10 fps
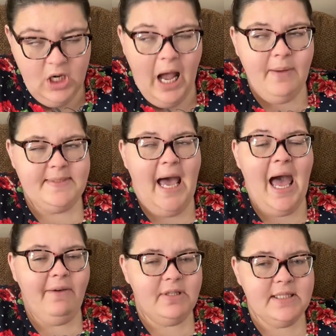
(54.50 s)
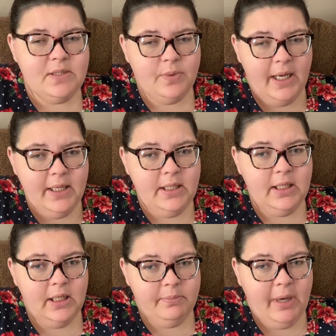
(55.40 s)
I was having swelling
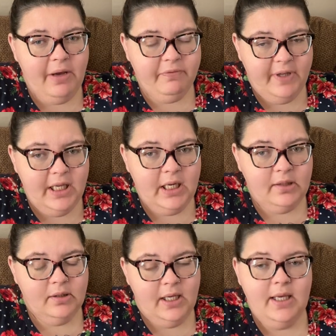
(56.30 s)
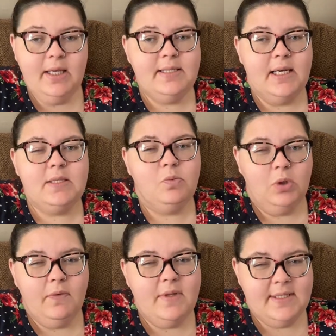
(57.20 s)
in my feet and legs. That's
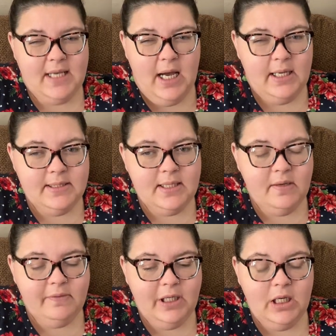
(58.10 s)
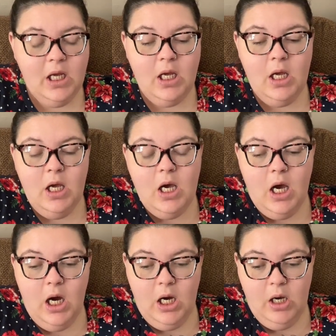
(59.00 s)
one of the signs of it.
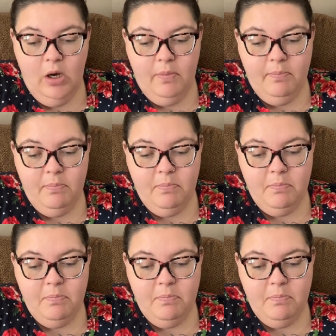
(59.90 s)
Um,